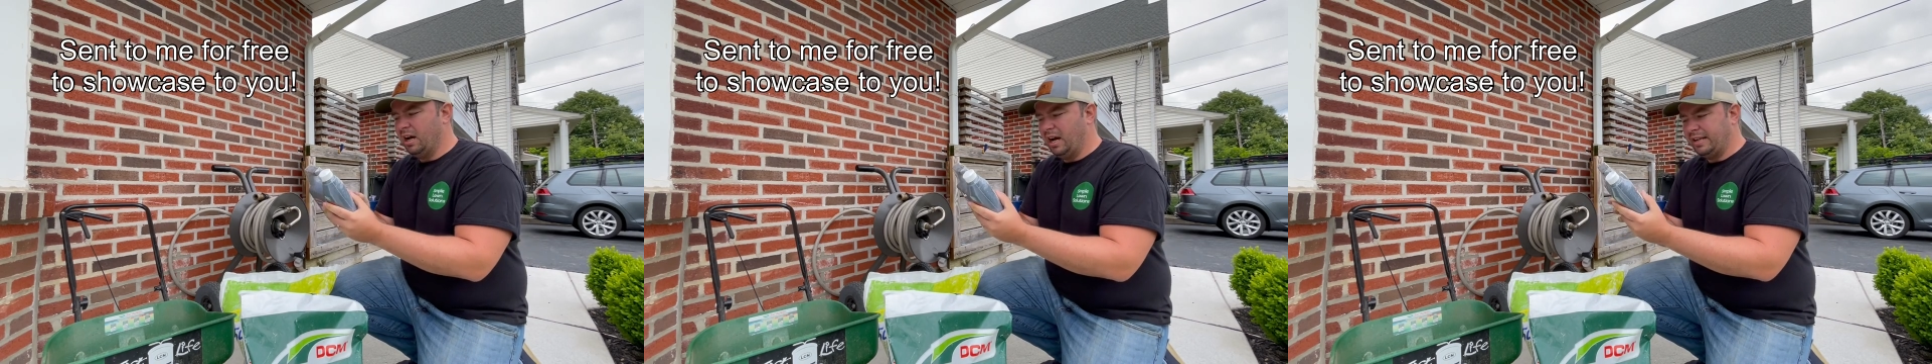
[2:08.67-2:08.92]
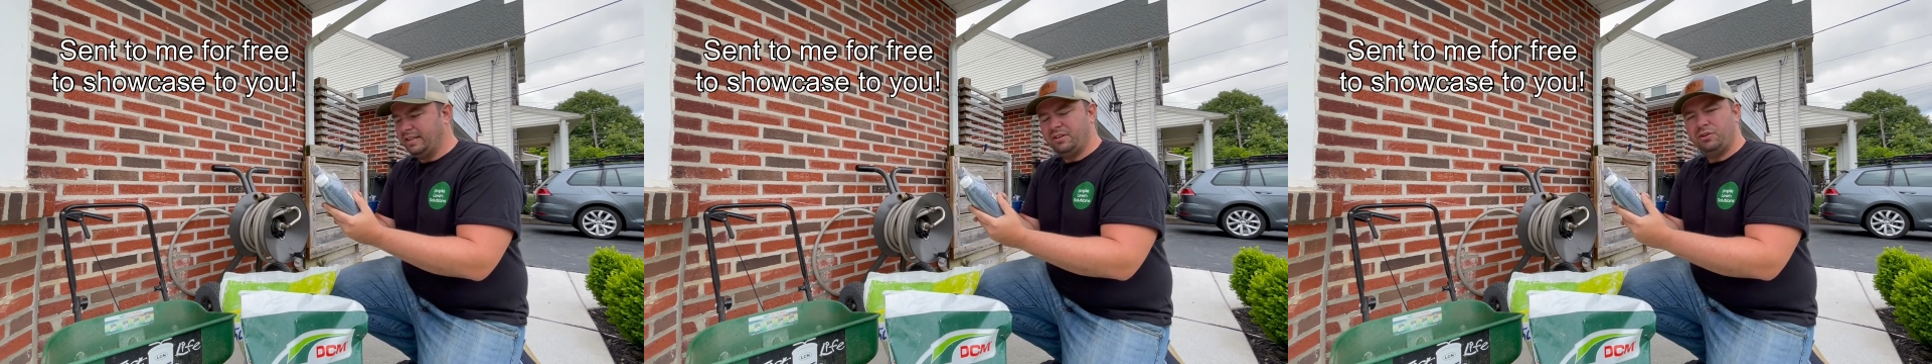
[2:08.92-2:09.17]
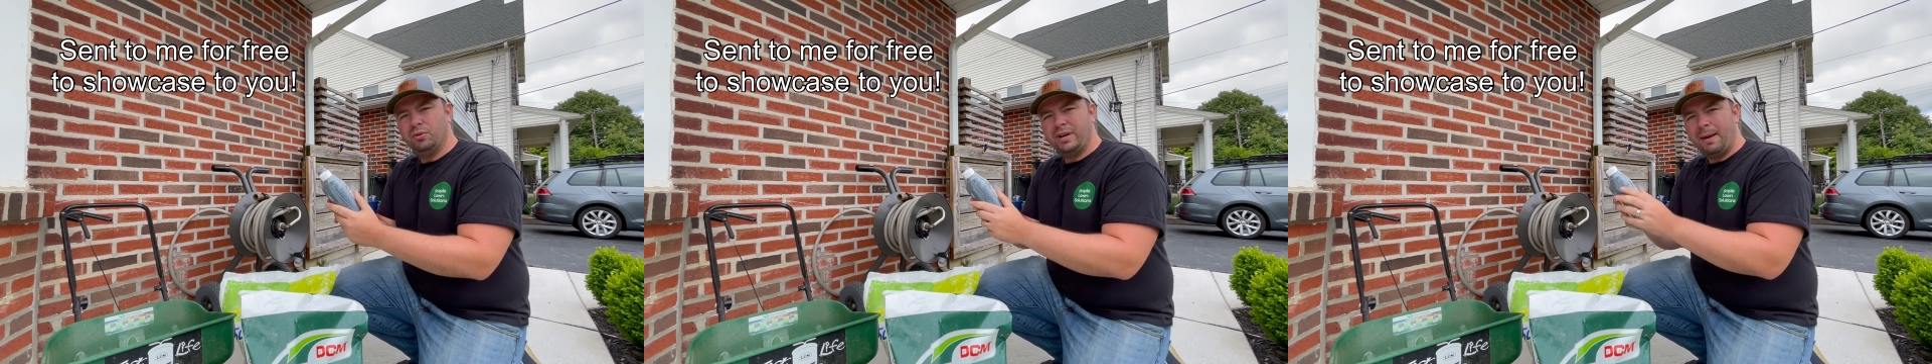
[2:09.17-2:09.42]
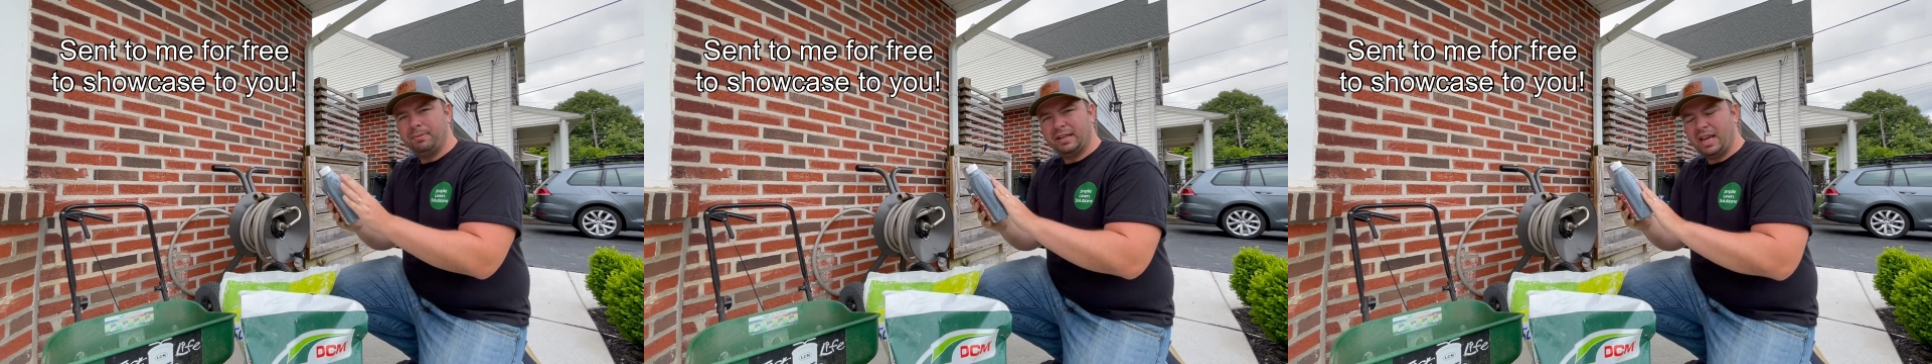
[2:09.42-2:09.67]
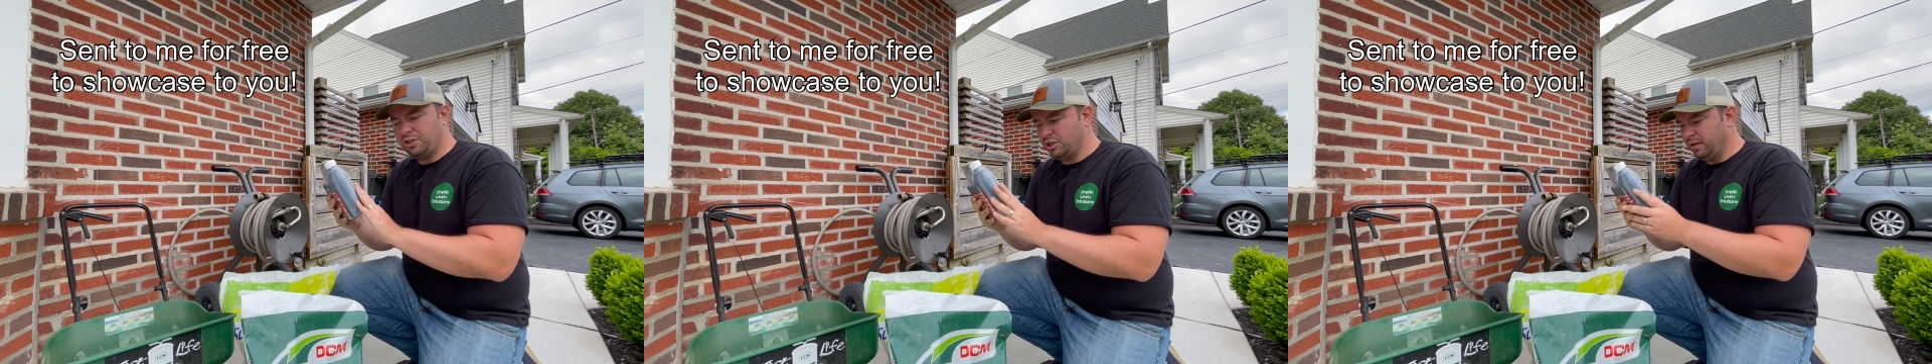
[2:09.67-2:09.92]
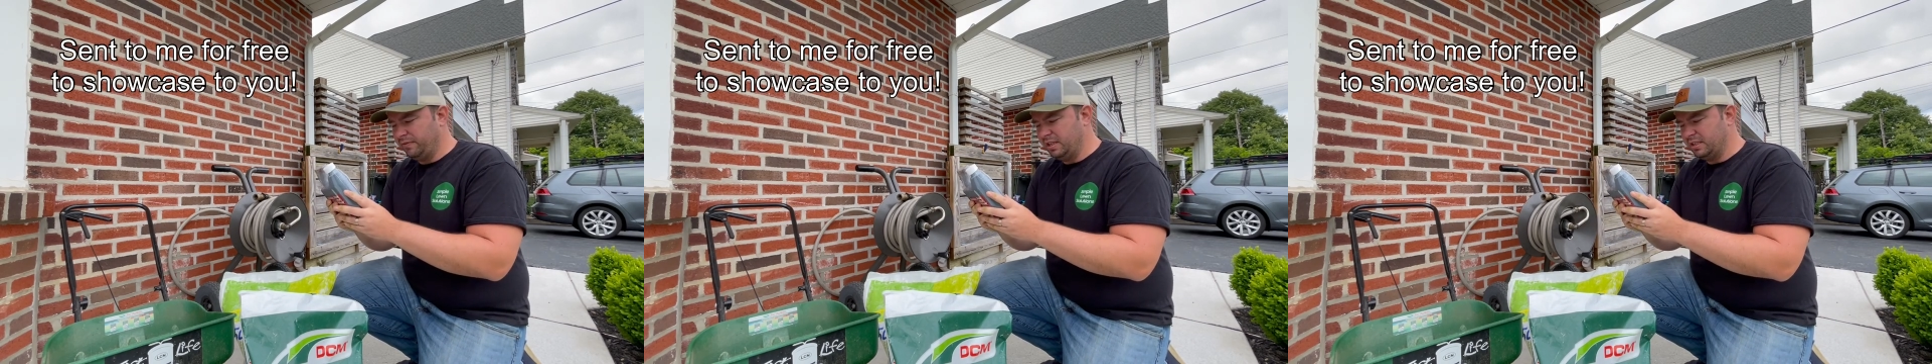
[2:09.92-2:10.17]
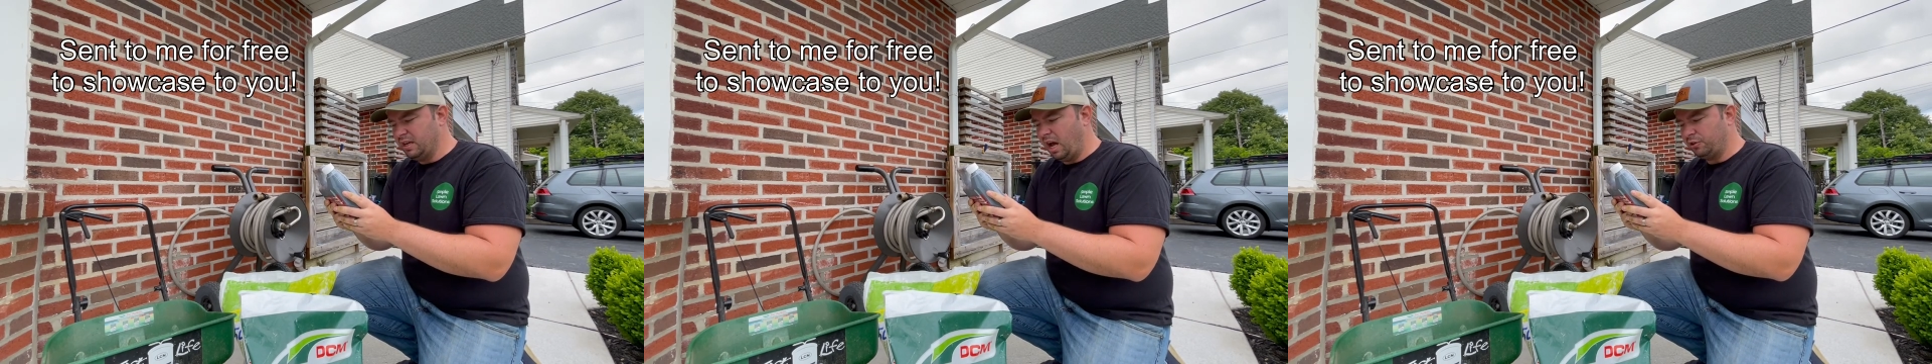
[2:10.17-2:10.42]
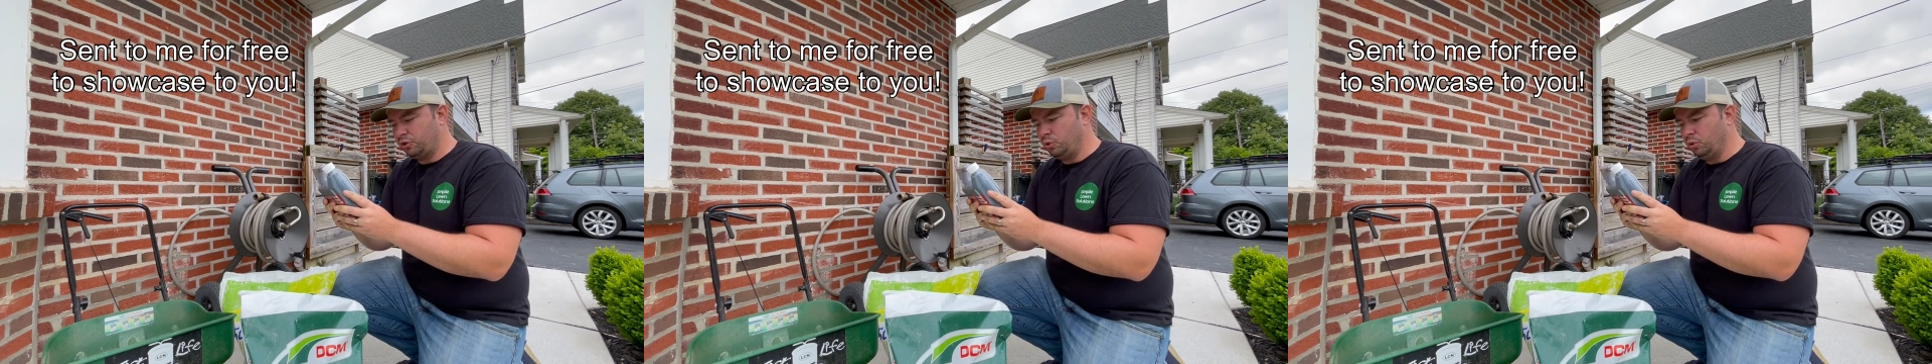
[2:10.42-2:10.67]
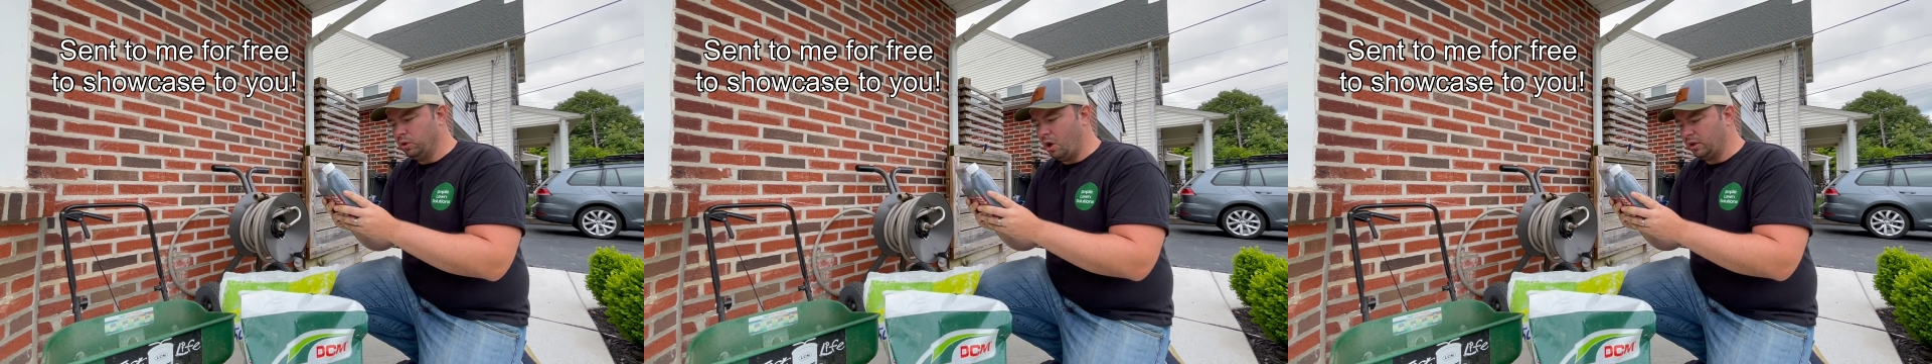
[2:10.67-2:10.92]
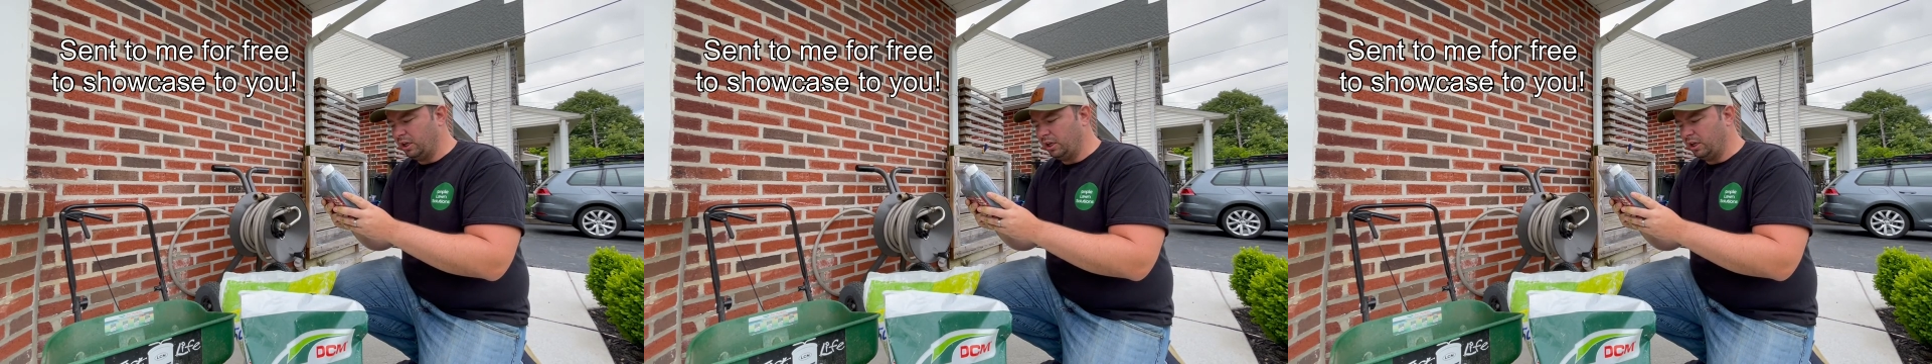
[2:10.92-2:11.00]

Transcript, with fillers: I did do an application of this not too long